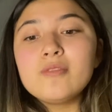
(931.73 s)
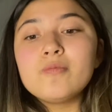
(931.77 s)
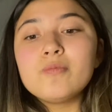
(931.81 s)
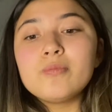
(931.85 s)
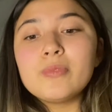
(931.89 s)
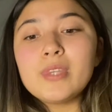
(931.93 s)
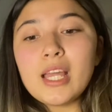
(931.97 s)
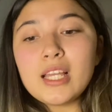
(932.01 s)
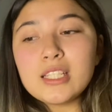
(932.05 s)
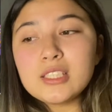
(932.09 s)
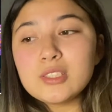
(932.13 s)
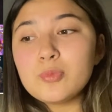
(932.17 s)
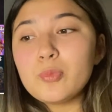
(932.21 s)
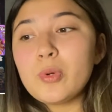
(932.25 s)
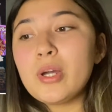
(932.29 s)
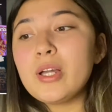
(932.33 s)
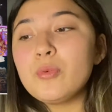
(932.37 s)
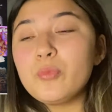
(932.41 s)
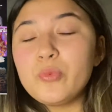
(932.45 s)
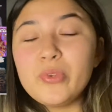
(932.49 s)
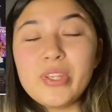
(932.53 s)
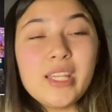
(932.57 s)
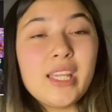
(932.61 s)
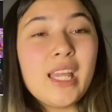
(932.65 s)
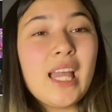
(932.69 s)
that's
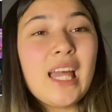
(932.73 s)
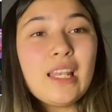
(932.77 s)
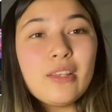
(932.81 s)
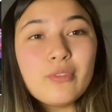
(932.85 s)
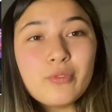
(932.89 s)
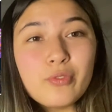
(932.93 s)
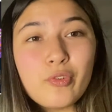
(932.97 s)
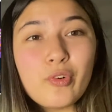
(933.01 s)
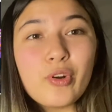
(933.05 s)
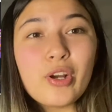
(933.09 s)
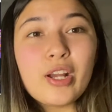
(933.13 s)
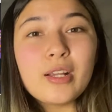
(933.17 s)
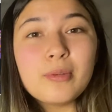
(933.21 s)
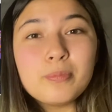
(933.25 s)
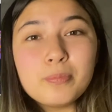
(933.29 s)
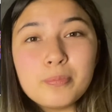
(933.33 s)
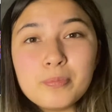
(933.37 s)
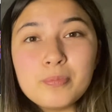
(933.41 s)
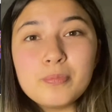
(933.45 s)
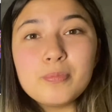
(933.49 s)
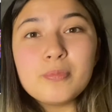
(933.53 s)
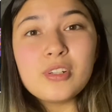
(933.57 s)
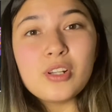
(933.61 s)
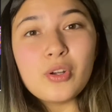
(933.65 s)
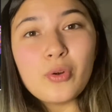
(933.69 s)
what we get for
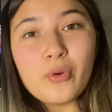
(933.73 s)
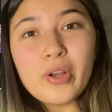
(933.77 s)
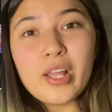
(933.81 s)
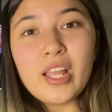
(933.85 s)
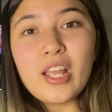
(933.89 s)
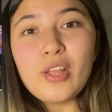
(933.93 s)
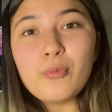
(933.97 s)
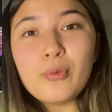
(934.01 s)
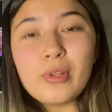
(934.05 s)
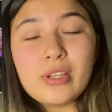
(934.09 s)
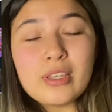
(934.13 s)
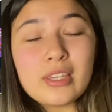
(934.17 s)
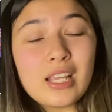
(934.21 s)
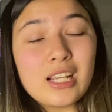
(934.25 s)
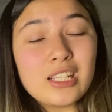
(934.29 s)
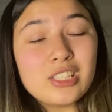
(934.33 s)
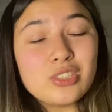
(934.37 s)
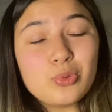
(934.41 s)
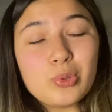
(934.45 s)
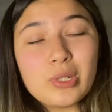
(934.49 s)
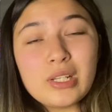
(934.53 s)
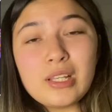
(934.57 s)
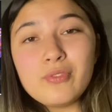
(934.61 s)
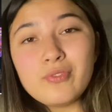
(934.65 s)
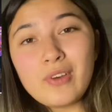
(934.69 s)
going with like
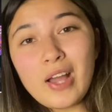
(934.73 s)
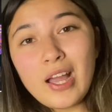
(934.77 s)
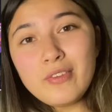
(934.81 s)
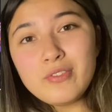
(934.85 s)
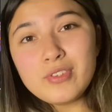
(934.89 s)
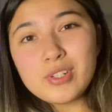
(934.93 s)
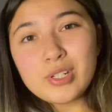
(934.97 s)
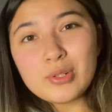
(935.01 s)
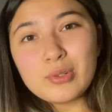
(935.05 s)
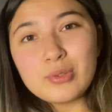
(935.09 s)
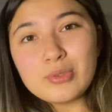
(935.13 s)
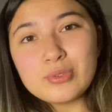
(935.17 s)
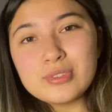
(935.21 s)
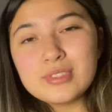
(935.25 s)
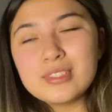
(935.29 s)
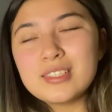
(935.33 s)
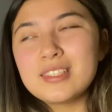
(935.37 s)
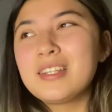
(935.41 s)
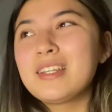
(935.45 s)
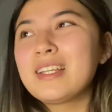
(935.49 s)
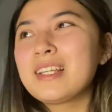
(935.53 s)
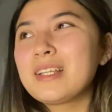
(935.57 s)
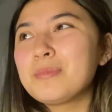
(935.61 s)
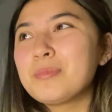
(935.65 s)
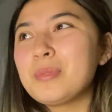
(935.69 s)
25-year-olds
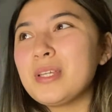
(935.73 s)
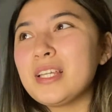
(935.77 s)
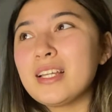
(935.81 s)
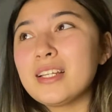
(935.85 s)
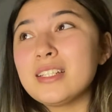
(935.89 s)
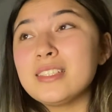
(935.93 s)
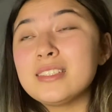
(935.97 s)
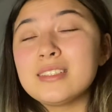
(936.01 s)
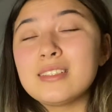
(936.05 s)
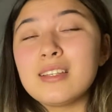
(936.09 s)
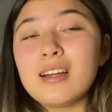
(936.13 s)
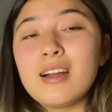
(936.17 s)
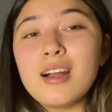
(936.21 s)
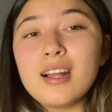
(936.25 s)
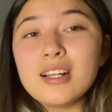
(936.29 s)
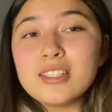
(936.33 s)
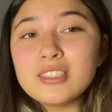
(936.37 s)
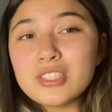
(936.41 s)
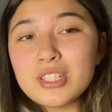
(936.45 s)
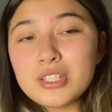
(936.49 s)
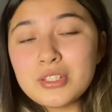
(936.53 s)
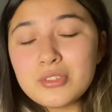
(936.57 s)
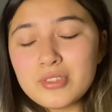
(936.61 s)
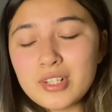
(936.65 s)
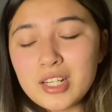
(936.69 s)
because our
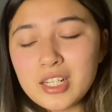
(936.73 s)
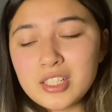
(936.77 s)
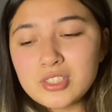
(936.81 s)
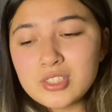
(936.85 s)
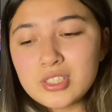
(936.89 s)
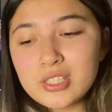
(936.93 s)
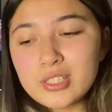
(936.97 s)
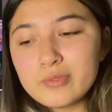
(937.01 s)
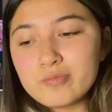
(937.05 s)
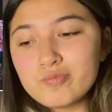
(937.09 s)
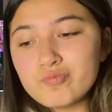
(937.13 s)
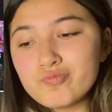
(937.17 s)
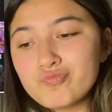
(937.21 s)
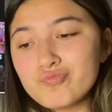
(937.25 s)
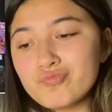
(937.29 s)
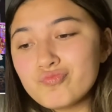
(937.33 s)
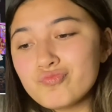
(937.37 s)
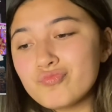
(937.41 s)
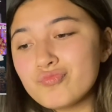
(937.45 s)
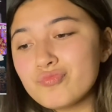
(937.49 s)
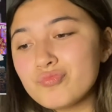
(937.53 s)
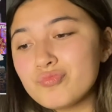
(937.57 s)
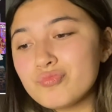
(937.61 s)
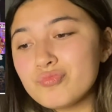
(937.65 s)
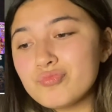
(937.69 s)
generation,
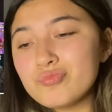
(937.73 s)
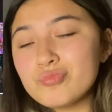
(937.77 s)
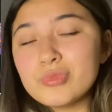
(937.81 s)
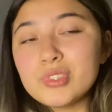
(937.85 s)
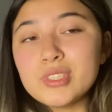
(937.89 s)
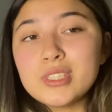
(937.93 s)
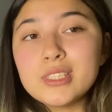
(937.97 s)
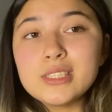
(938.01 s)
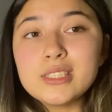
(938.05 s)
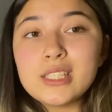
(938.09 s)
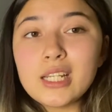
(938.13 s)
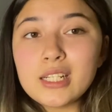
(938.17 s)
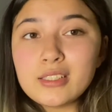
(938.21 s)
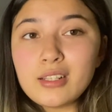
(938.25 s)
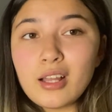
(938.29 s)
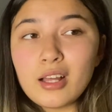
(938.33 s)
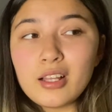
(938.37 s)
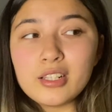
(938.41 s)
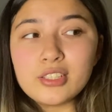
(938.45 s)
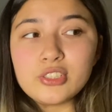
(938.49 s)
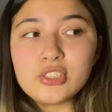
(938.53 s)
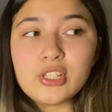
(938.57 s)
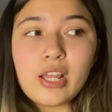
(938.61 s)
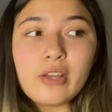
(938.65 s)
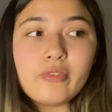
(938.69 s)

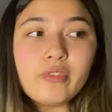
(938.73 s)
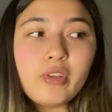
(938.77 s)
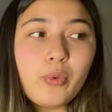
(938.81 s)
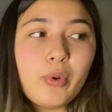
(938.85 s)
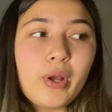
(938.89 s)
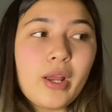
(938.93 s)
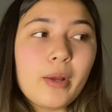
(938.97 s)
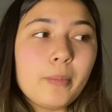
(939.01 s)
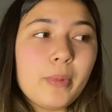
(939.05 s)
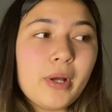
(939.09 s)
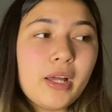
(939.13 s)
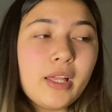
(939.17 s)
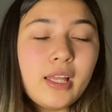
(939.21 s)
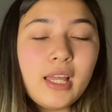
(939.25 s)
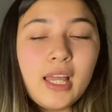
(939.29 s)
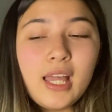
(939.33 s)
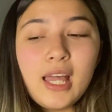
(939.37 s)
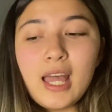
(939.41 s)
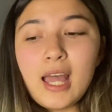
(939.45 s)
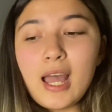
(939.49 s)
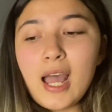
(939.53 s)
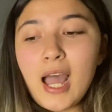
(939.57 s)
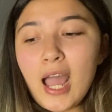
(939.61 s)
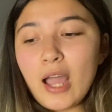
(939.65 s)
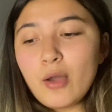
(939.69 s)
technology everywhere, but
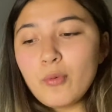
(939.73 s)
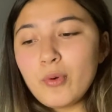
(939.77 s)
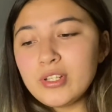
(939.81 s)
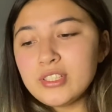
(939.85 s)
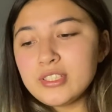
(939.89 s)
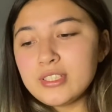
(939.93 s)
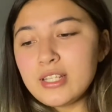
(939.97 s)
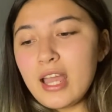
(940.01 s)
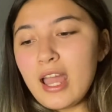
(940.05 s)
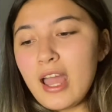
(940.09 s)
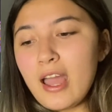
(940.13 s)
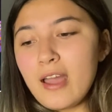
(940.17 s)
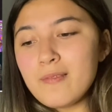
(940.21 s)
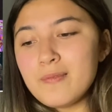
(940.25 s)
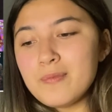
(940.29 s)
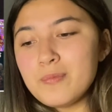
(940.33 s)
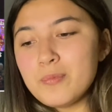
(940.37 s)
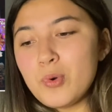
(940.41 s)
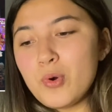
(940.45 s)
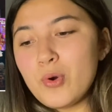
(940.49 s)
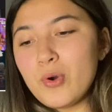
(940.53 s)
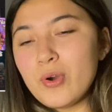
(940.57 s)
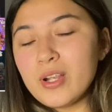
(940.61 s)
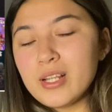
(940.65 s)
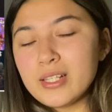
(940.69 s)
I want to have
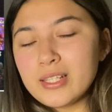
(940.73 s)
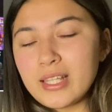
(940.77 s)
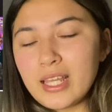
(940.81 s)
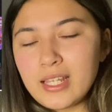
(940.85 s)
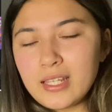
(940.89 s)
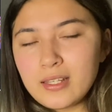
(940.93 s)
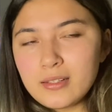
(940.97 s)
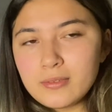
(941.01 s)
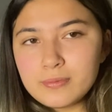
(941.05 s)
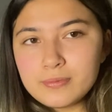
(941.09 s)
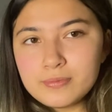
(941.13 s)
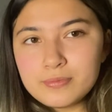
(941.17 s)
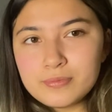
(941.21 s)
more like,